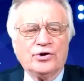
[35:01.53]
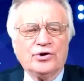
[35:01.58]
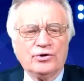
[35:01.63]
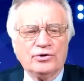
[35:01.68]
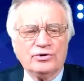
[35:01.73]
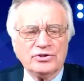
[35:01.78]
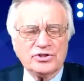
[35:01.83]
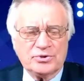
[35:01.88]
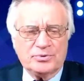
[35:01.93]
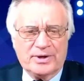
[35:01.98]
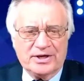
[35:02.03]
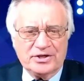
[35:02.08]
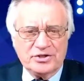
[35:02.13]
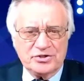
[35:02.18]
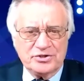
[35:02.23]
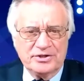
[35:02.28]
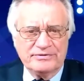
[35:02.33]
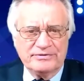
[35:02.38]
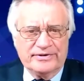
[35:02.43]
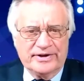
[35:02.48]
call to
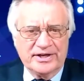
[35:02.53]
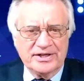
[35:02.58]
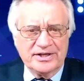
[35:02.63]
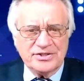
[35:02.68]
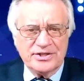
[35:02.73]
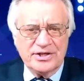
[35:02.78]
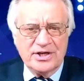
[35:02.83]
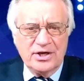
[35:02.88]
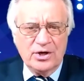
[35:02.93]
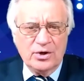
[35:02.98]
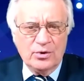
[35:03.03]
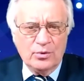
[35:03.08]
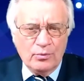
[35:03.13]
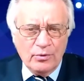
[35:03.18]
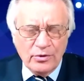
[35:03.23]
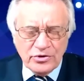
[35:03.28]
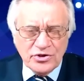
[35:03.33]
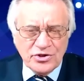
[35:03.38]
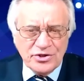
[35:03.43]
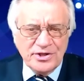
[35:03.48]
action advice.
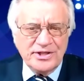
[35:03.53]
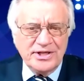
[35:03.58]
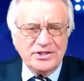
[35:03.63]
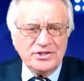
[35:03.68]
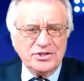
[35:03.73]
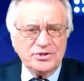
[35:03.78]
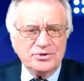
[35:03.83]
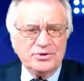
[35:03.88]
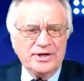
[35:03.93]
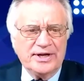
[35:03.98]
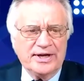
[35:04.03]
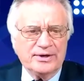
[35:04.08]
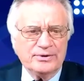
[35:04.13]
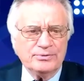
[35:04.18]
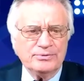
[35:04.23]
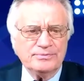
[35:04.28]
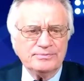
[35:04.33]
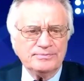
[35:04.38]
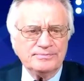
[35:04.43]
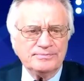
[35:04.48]
What should they do now?